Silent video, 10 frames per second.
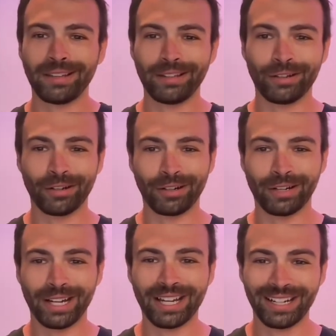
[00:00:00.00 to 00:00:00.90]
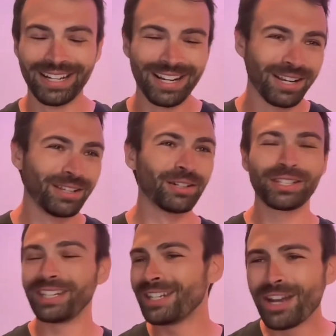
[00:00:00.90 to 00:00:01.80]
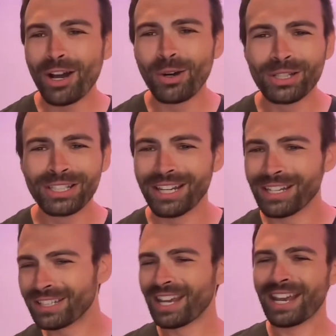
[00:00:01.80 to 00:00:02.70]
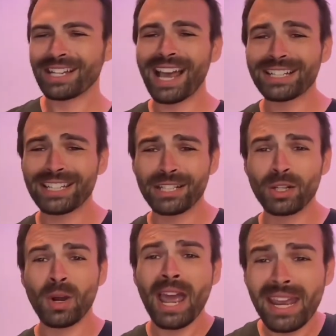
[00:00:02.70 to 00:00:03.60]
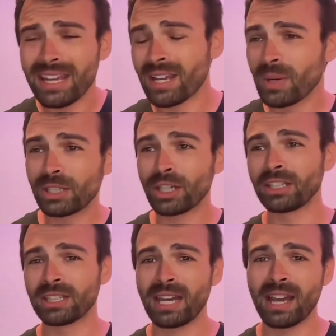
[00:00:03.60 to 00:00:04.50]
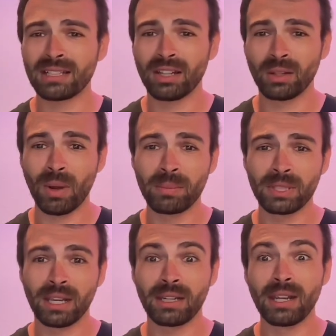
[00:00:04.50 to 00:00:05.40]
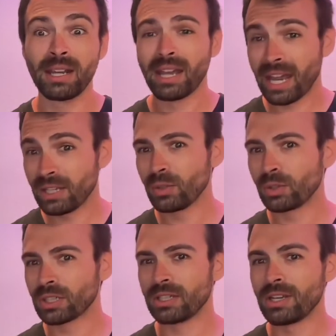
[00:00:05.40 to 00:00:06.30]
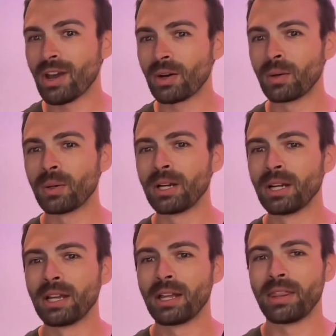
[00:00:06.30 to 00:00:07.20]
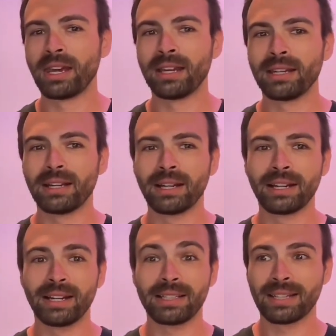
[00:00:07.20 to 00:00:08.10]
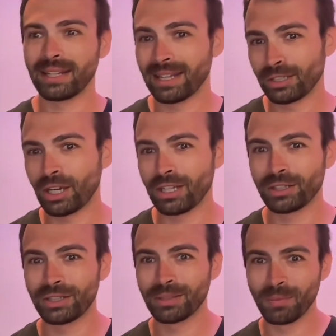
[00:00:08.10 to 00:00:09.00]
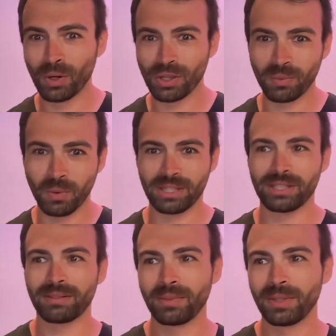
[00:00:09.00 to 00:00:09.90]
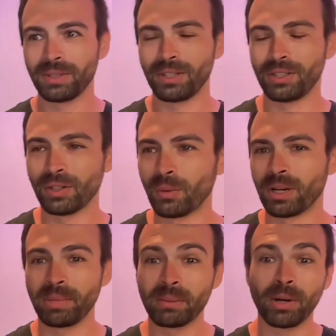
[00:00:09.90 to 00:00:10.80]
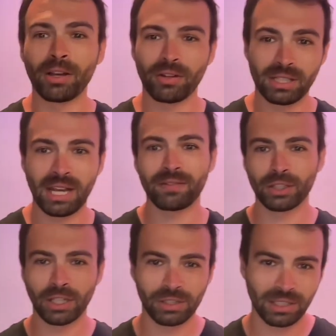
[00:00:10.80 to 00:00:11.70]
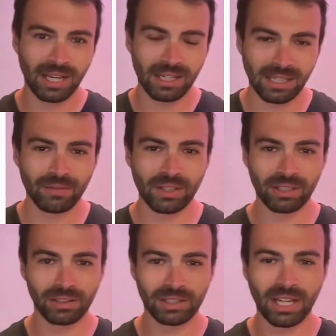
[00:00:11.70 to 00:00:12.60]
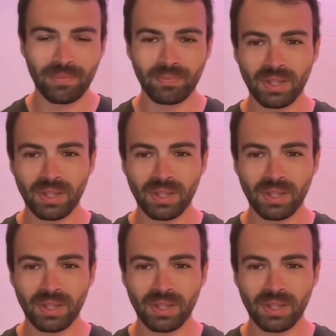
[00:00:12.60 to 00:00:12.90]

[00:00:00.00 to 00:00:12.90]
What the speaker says: your CEO is asking you, hey, can we change the text on the website? And you just know that it's going to get changed more than once. You don't want to be bothered to have to change the text every single time.